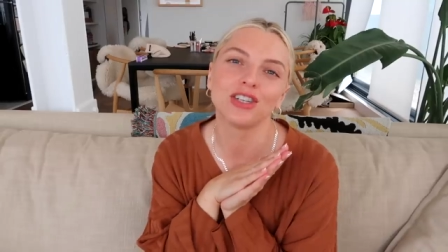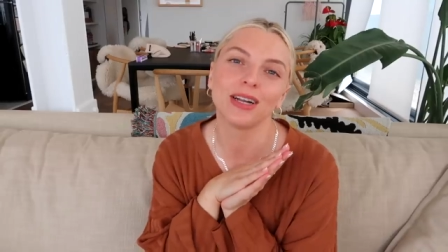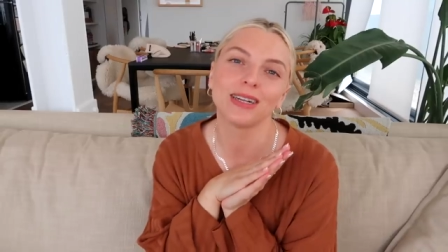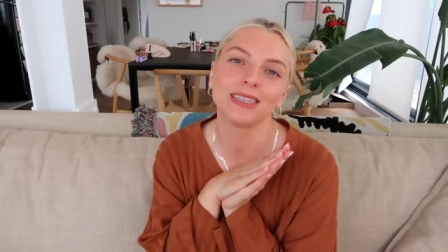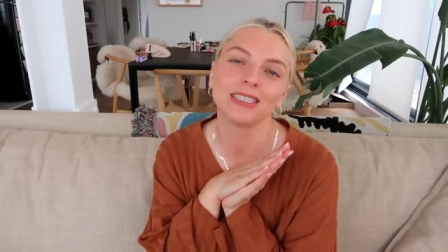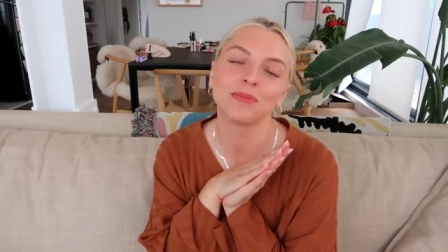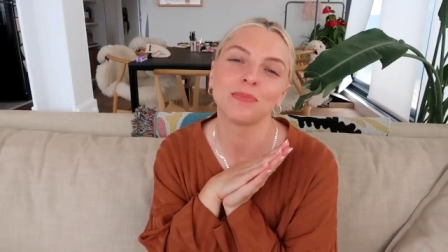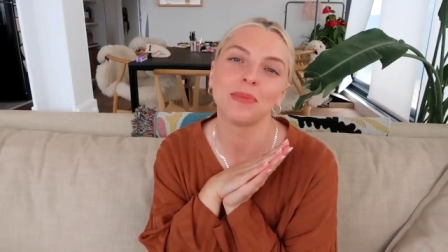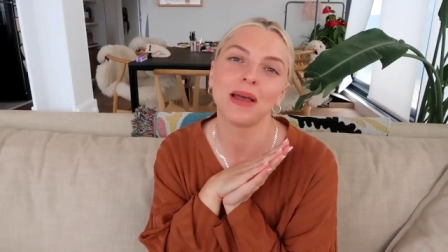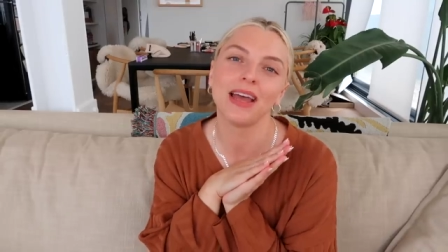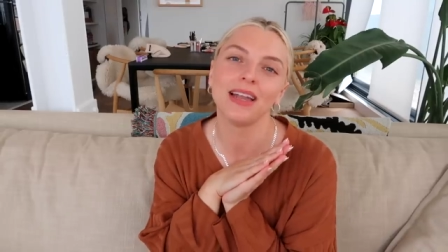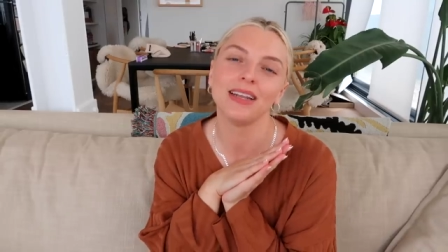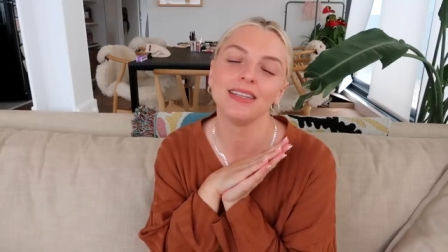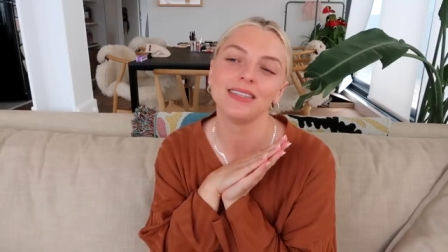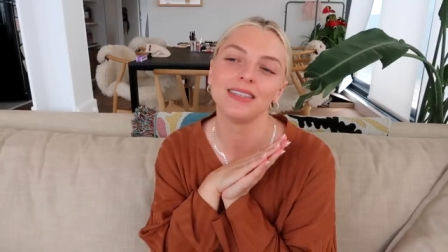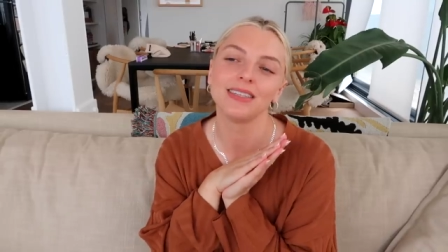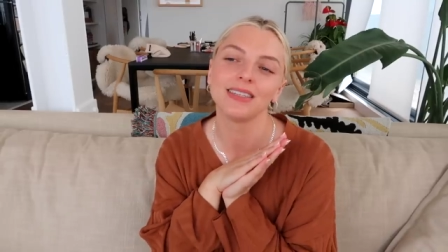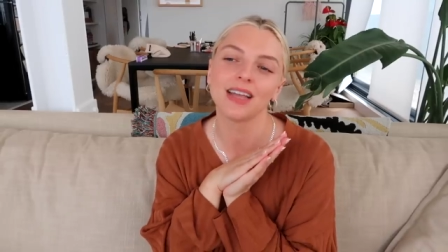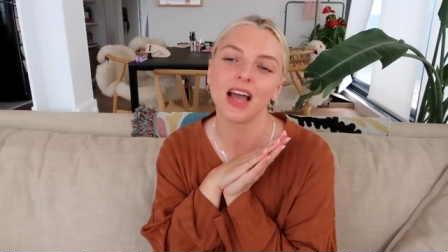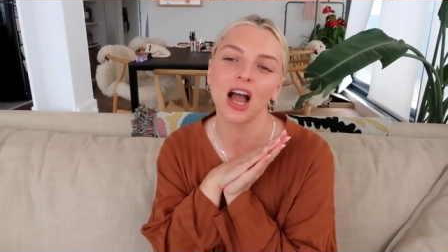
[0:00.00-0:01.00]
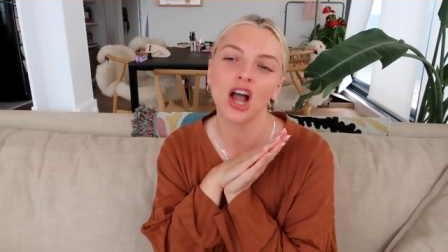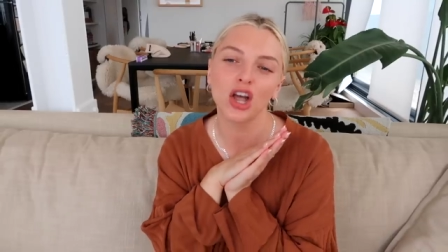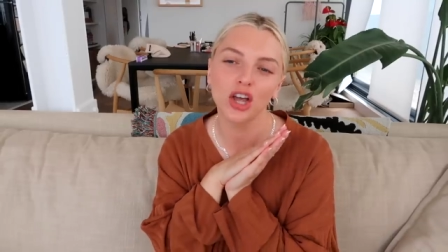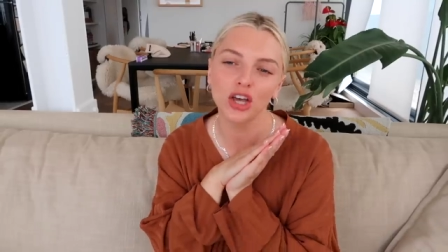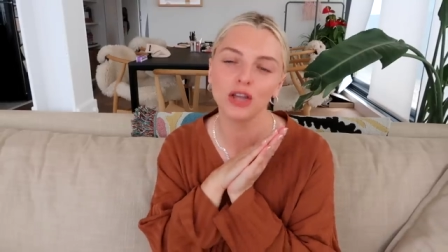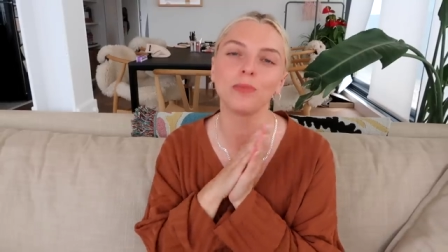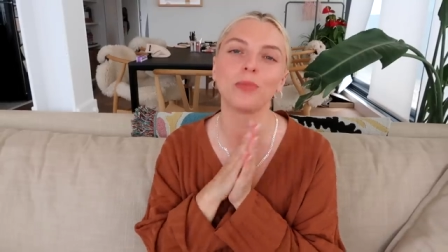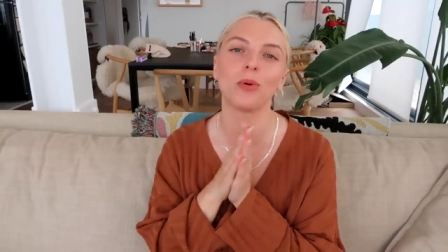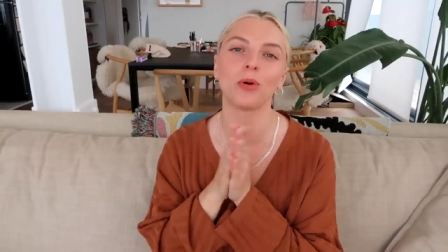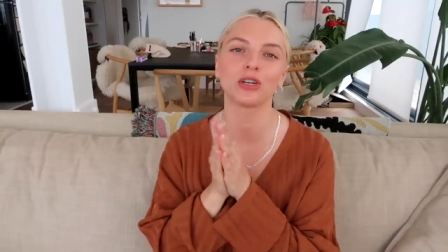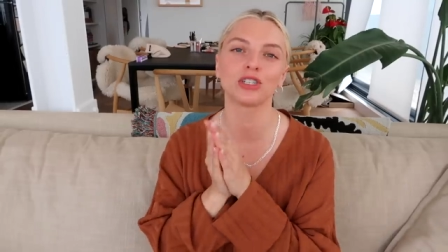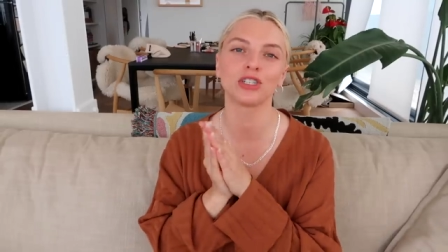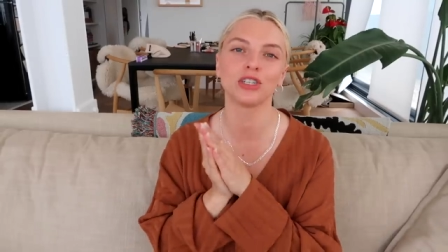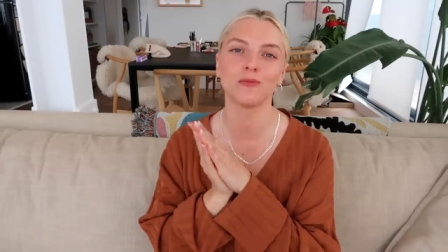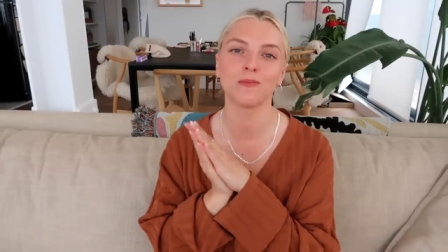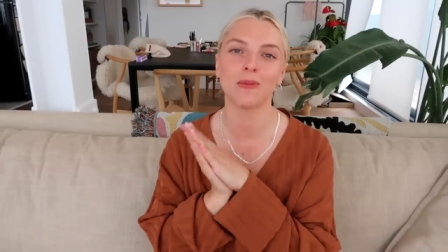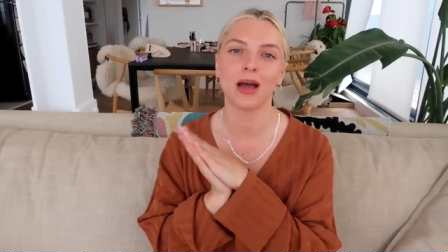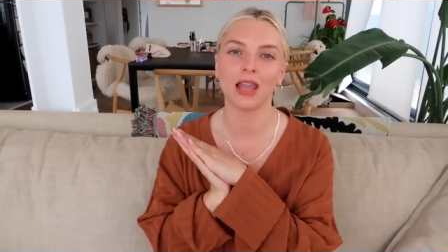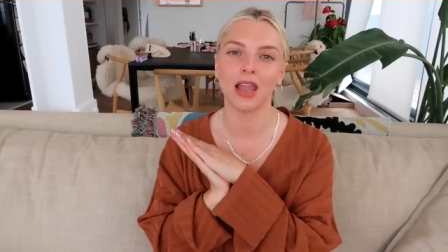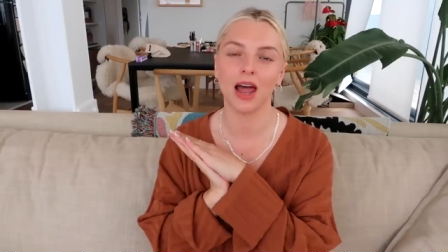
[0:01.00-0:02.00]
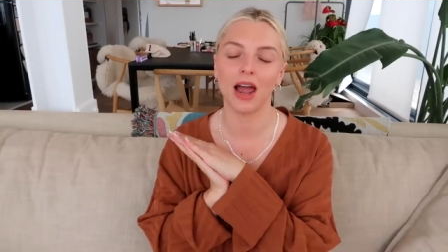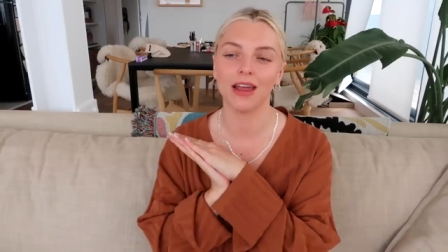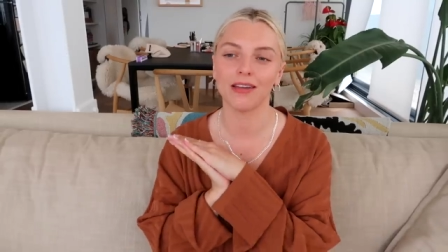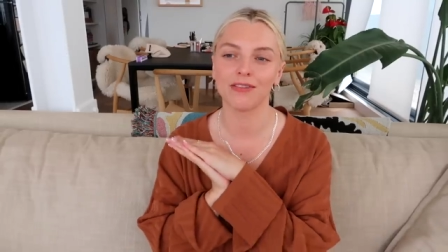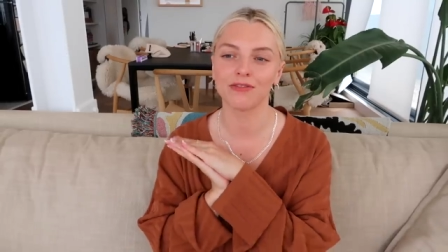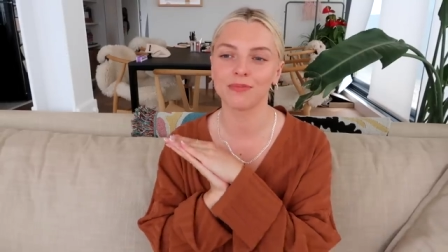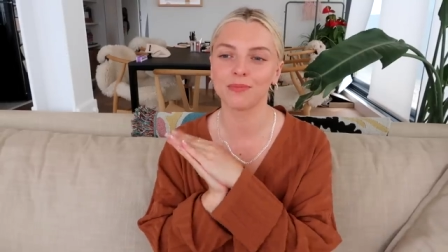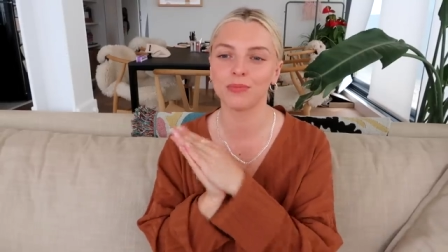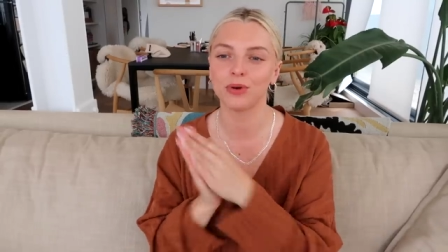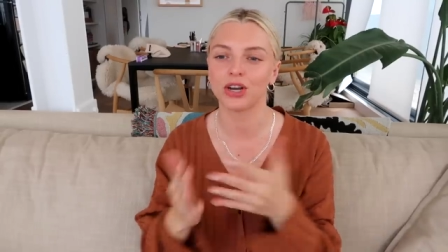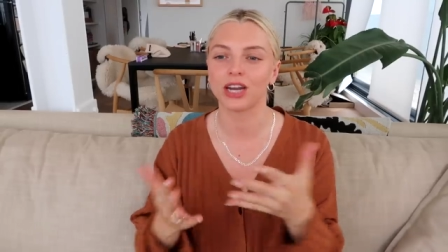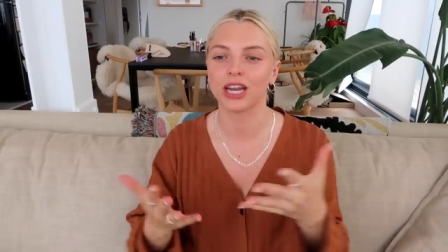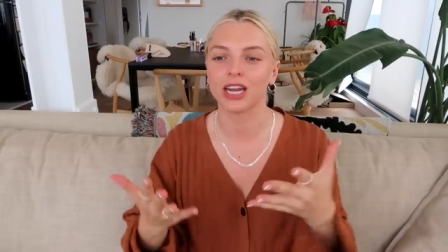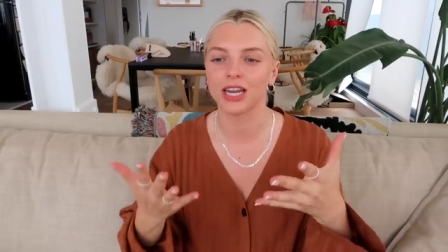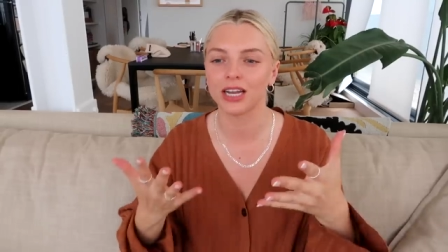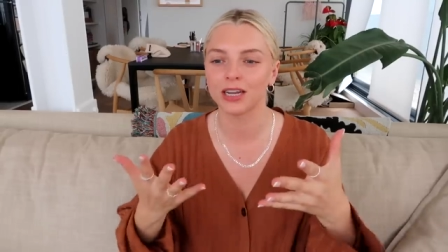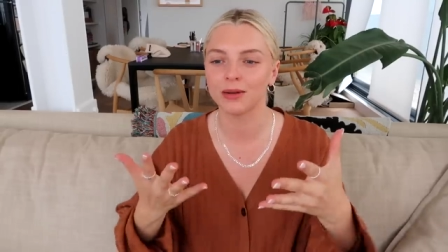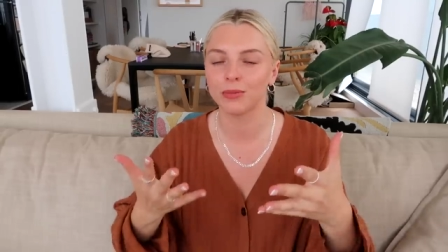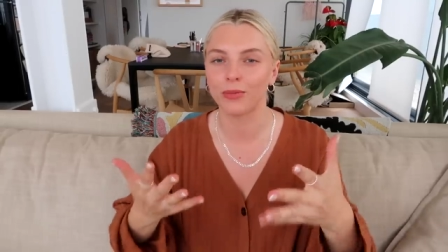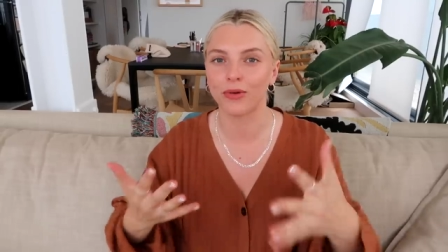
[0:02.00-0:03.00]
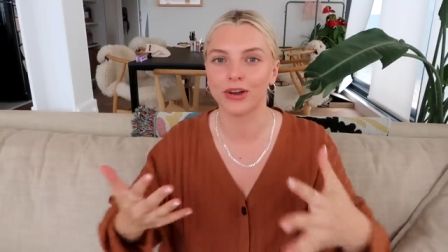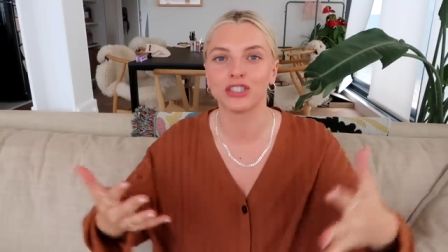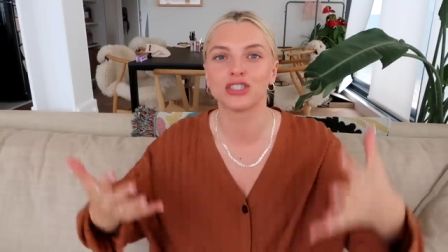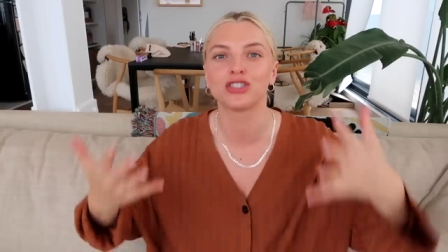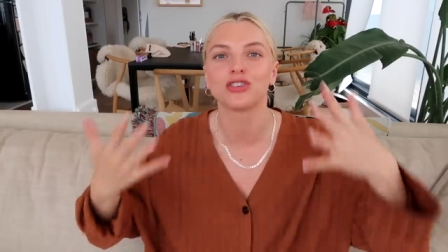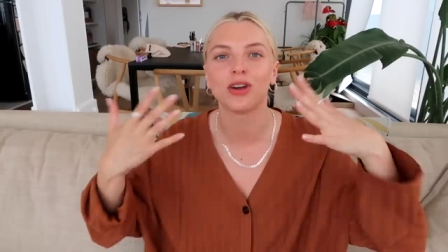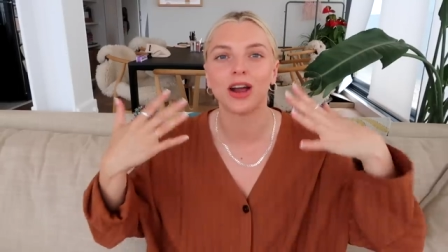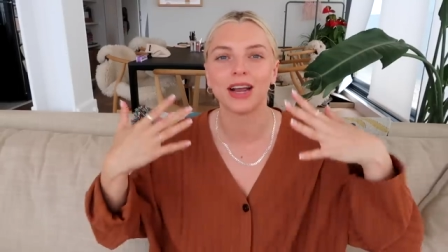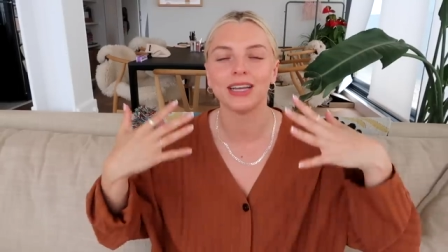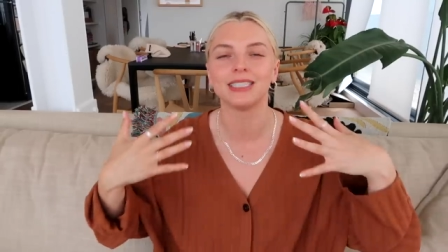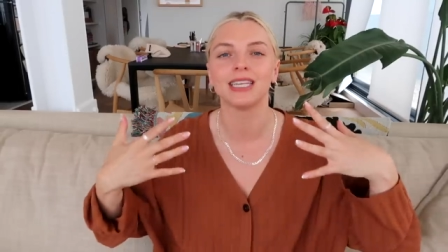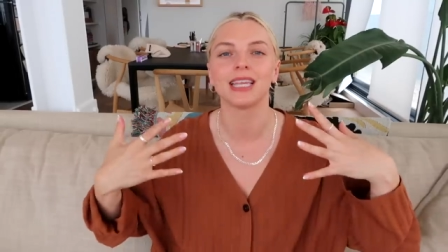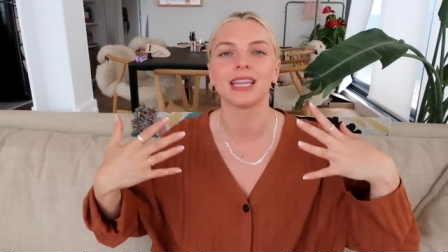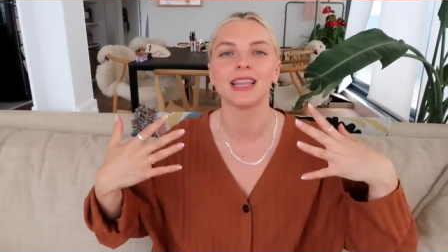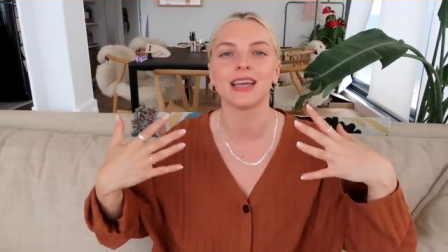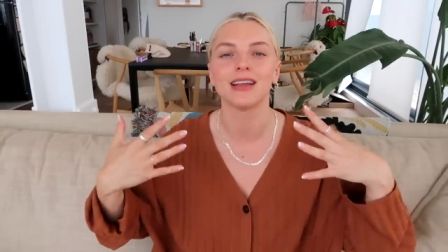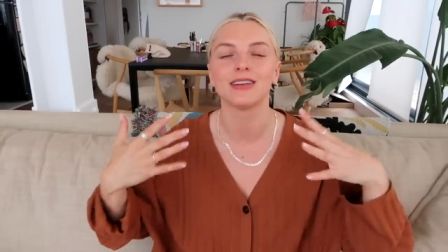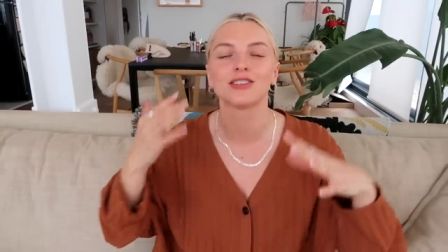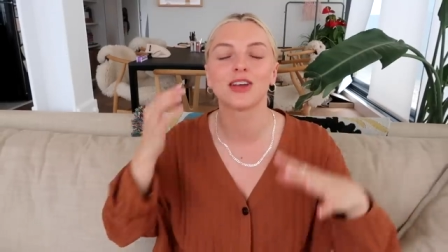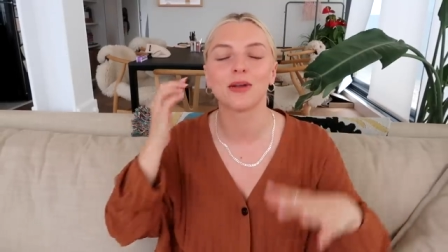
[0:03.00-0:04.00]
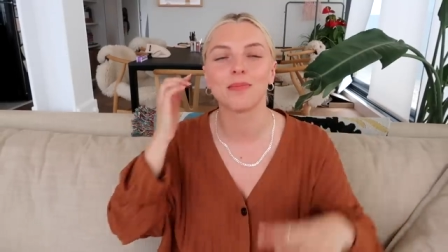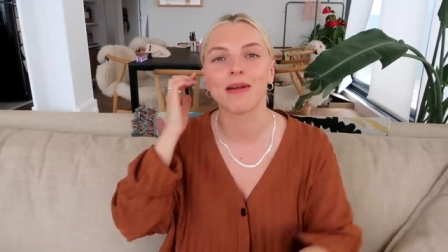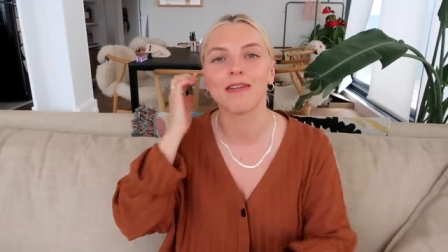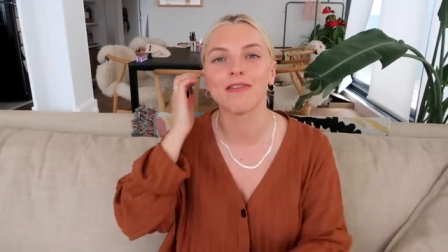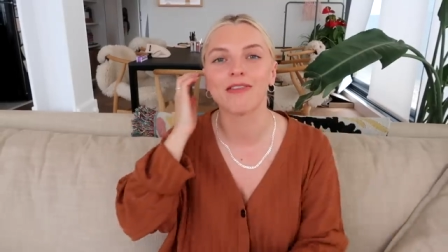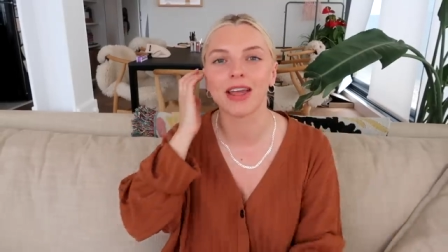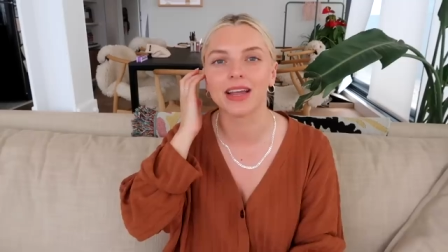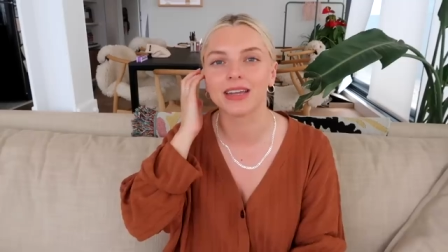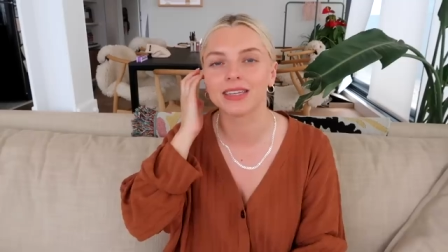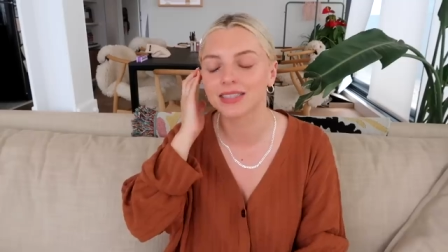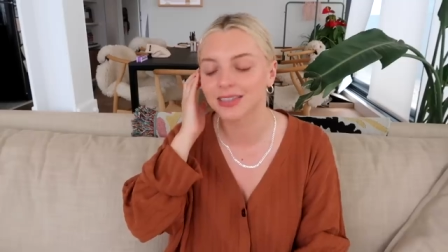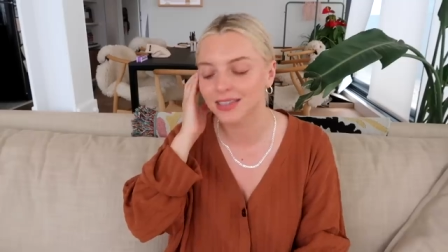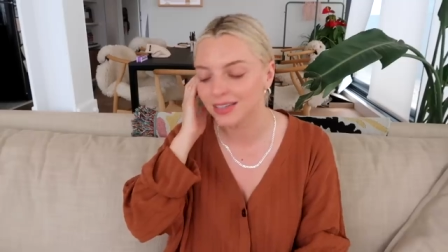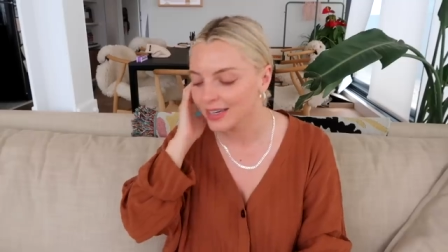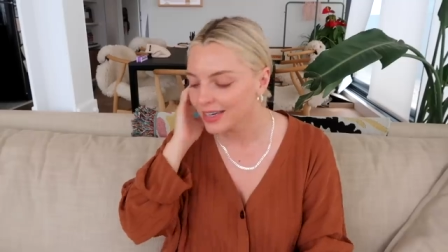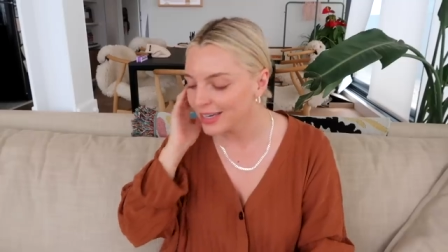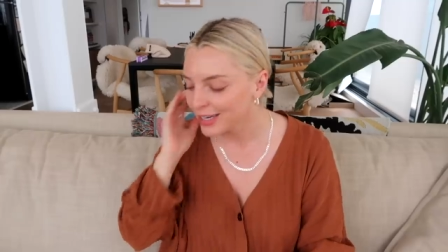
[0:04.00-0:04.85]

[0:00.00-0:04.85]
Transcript: and I spend a good portion of my life putting moisturizing things on my face.